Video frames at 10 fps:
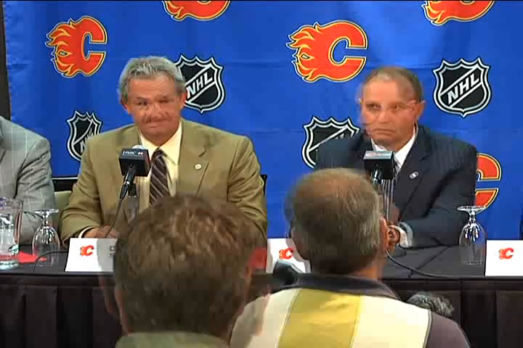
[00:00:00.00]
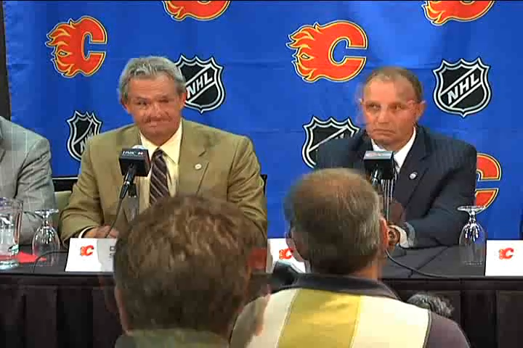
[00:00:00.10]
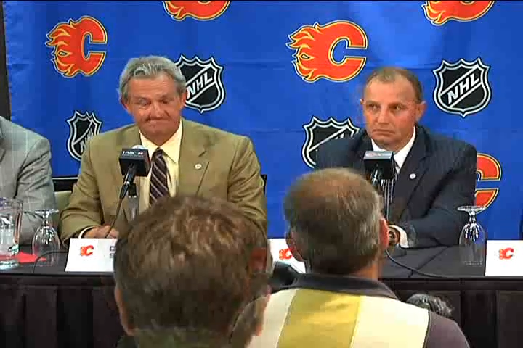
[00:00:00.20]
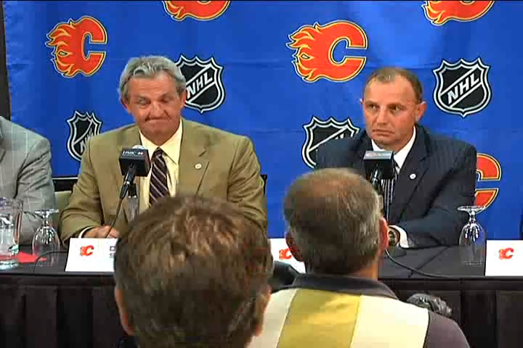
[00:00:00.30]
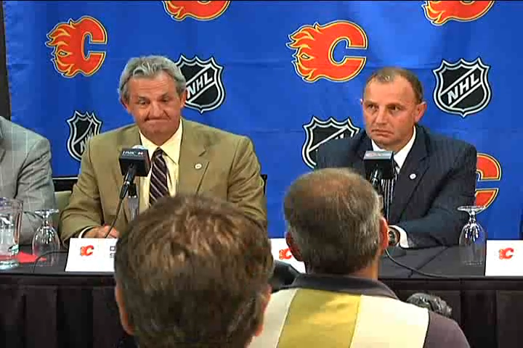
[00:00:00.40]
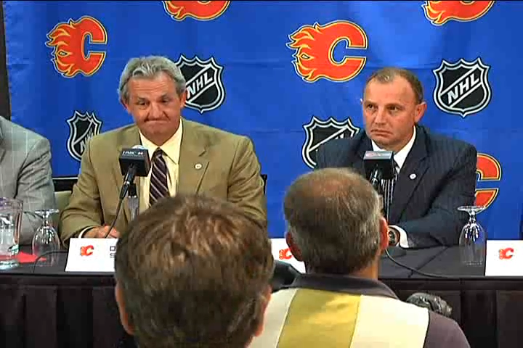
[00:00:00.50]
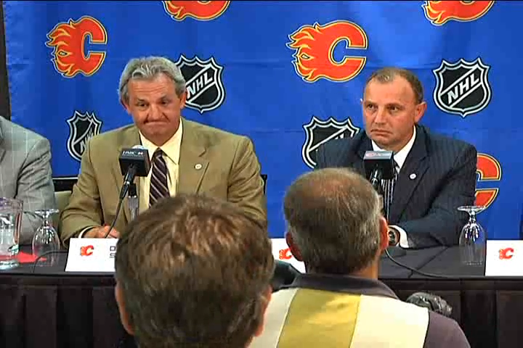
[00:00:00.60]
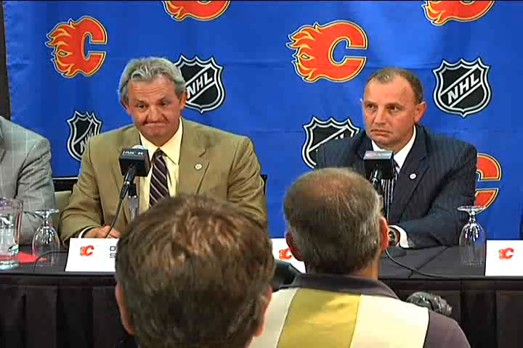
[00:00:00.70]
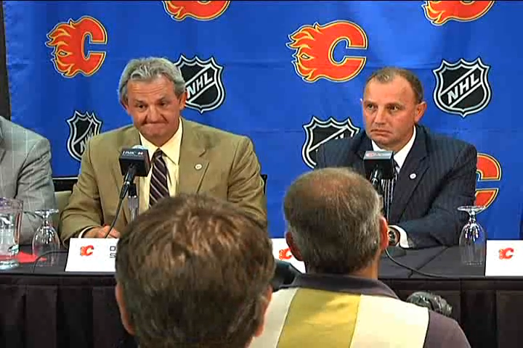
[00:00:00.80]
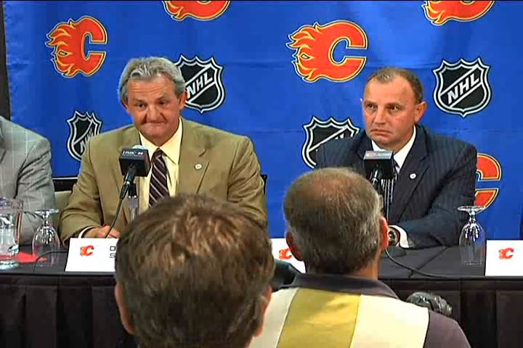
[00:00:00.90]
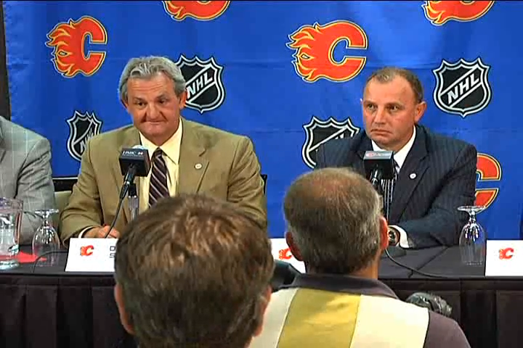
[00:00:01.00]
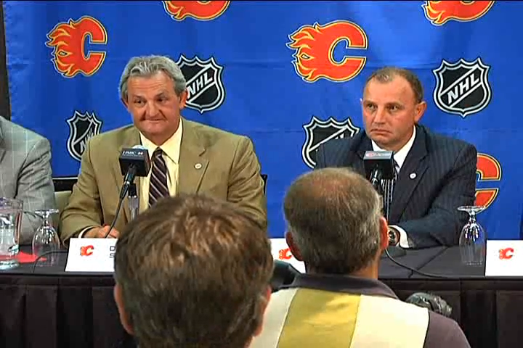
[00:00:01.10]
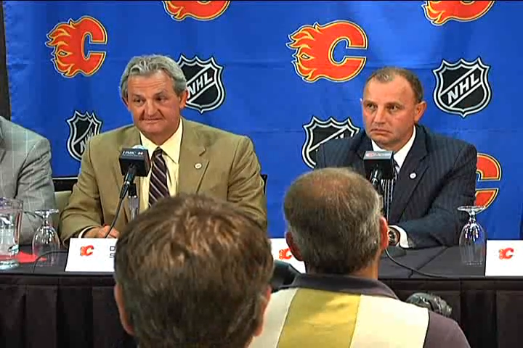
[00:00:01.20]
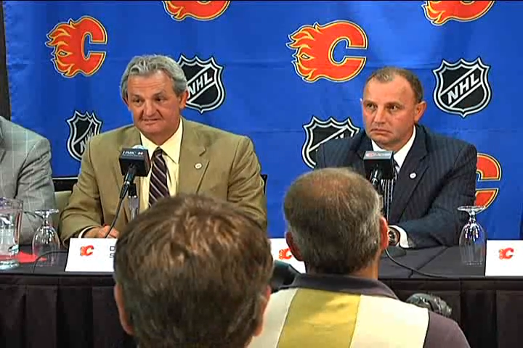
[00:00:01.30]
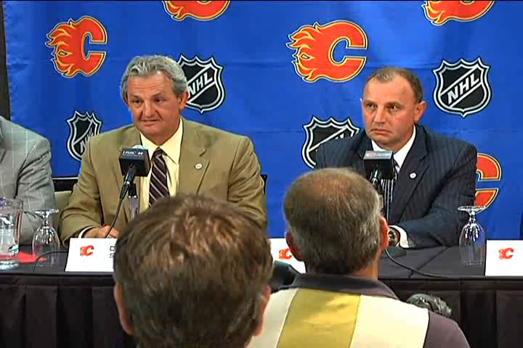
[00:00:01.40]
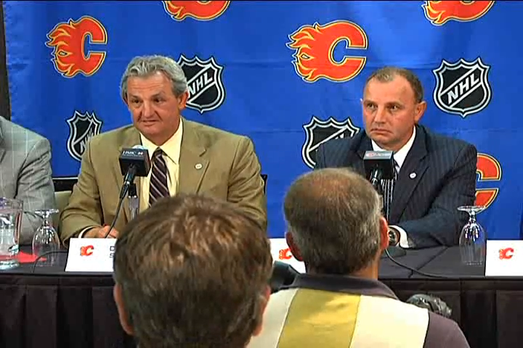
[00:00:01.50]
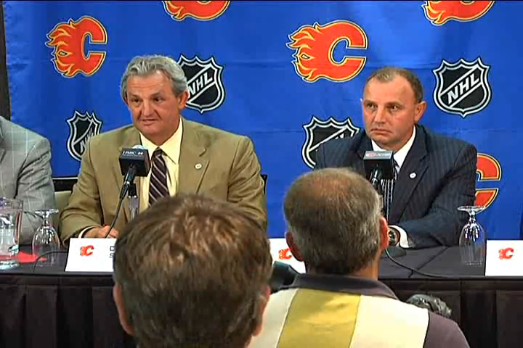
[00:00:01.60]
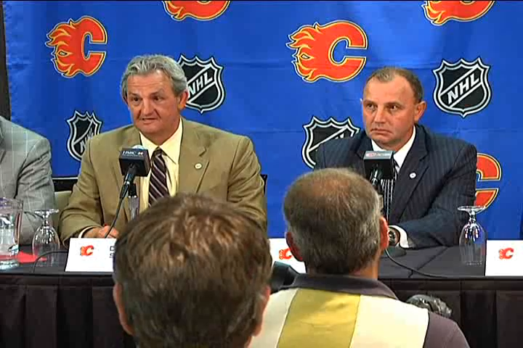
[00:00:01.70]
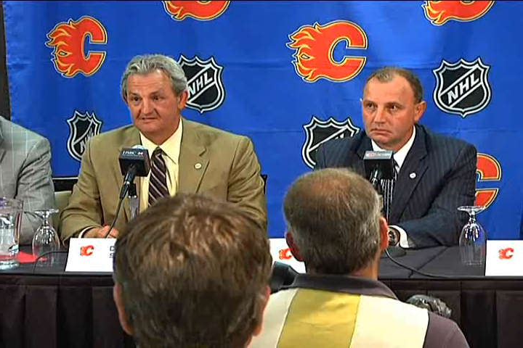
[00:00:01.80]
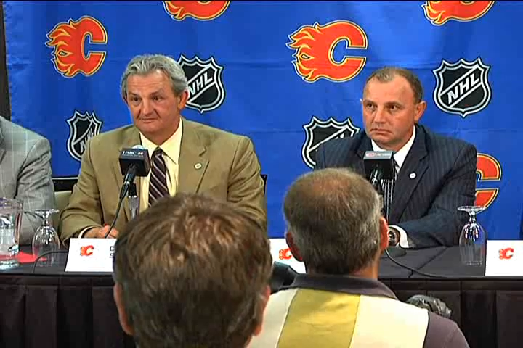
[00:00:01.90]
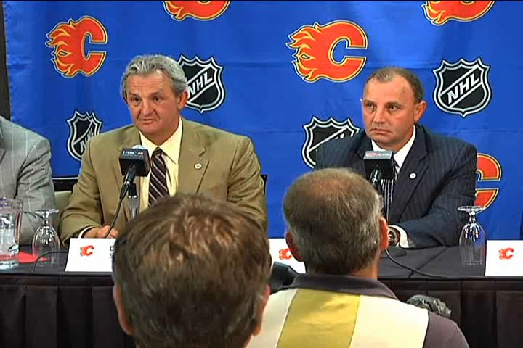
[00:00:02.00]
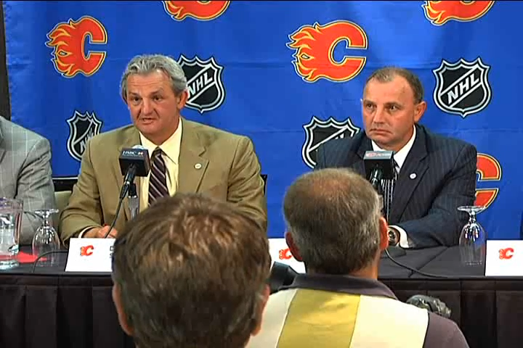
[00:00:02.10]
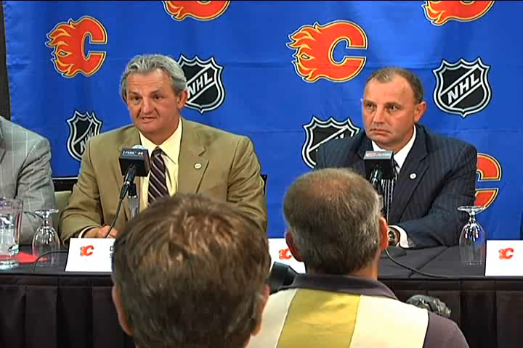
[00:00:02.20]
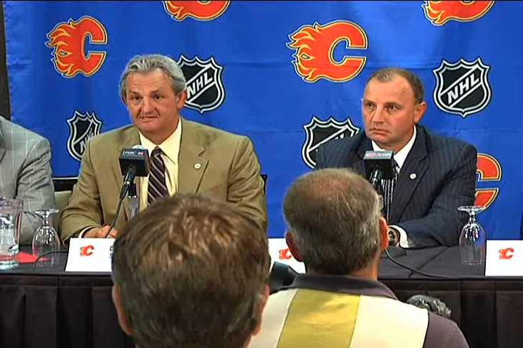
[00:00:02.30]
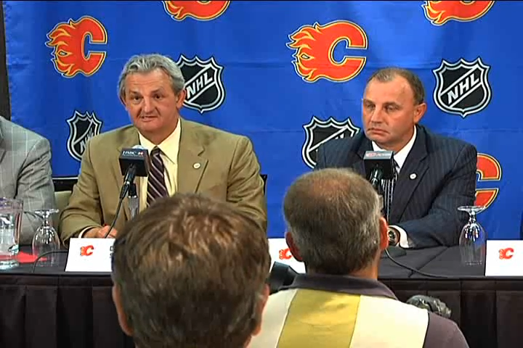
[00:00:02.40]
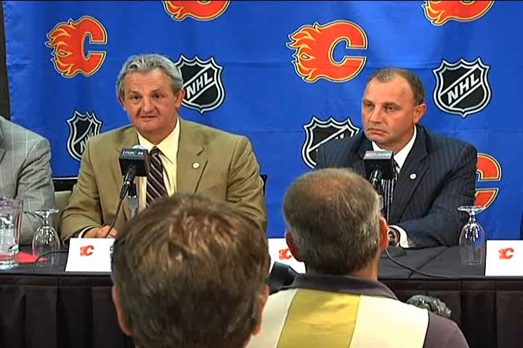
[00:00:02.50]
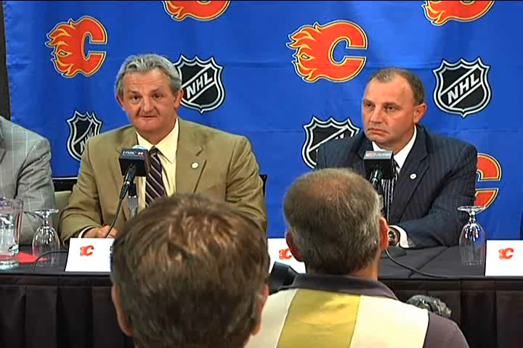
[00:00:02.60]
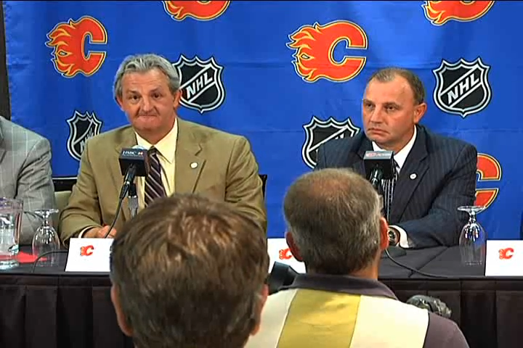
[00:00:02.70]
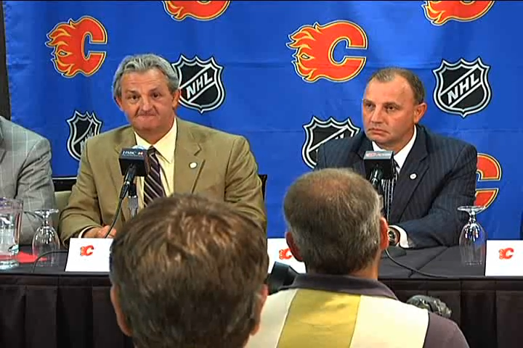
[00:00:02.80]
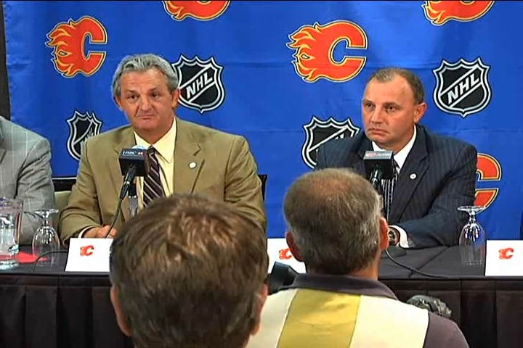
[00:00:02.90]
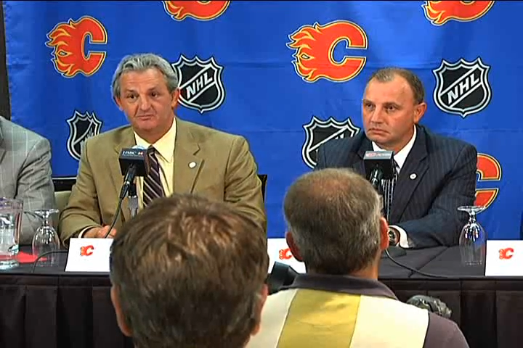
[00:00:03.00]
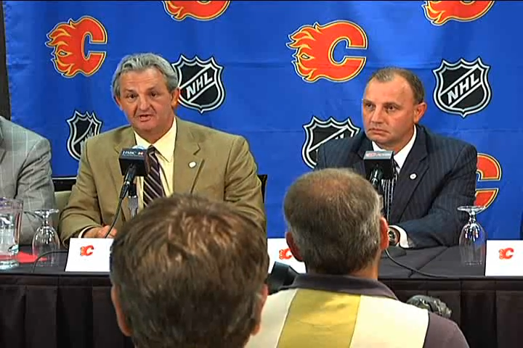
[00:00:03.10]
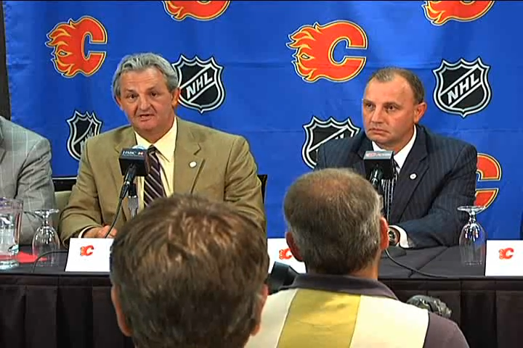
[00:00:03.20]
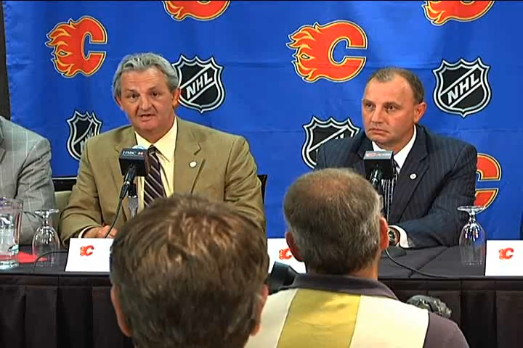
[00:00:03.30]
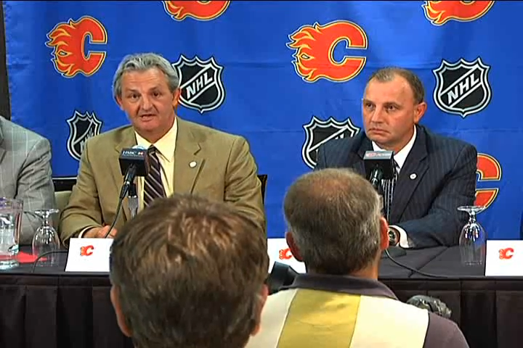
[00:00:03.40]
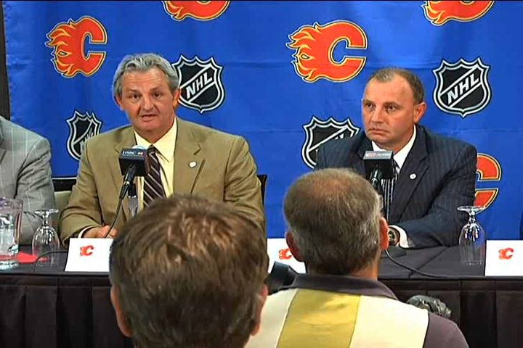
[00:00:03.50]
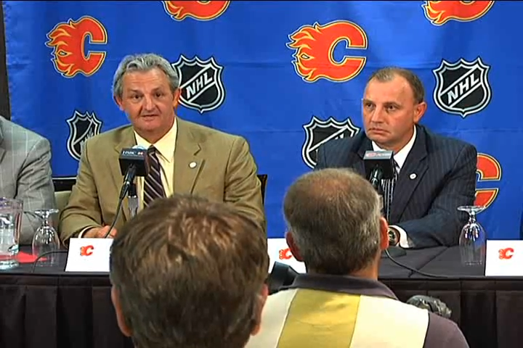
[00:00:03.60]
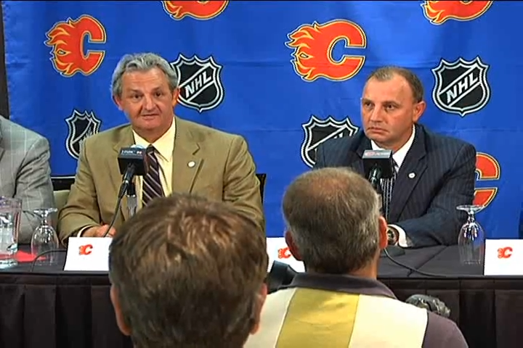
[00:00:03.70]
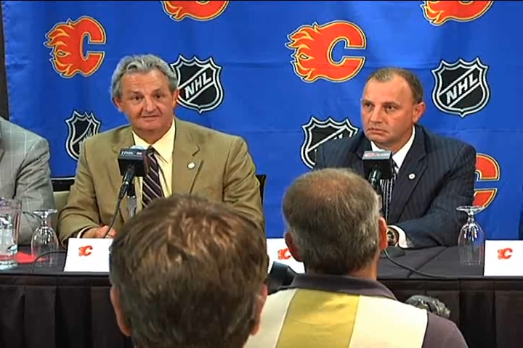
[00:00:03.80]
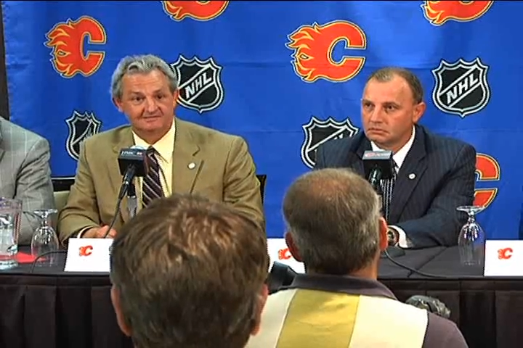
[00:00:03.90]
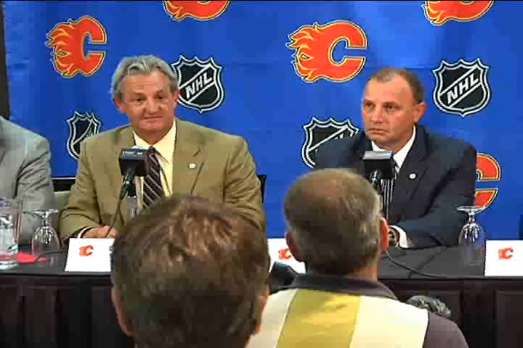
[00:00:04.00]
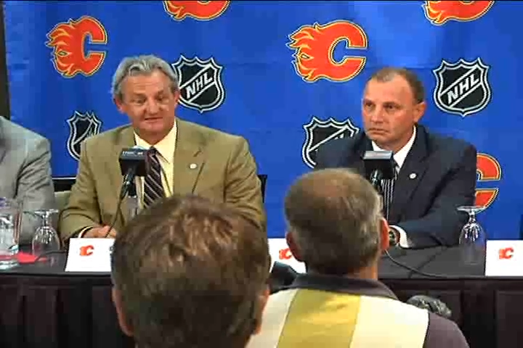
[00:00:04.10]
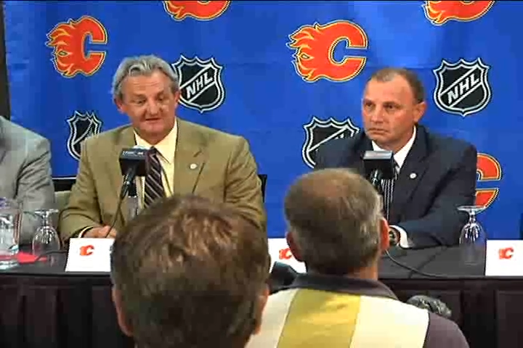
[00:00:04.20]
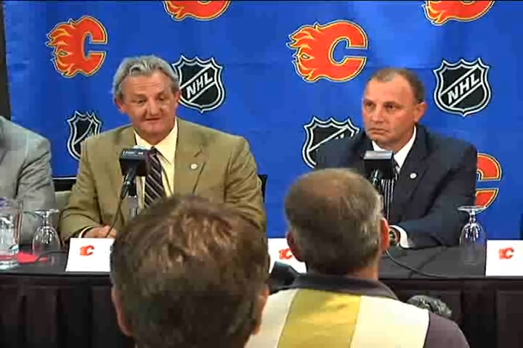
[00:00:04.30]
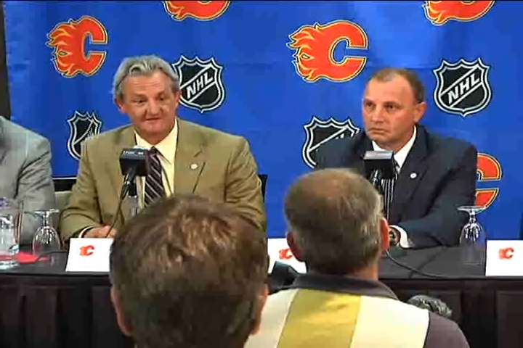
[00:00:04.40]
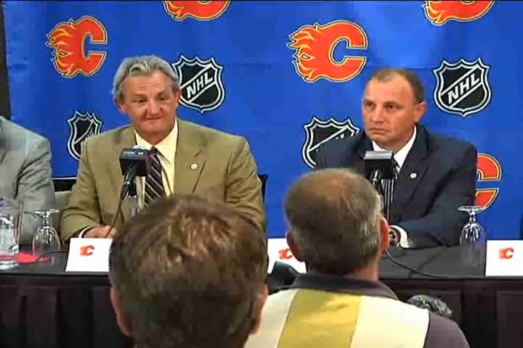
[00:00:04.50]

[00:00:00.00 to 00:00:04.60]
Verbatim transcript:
Speaker 1: I think that to, to me it's a big day. It's uh,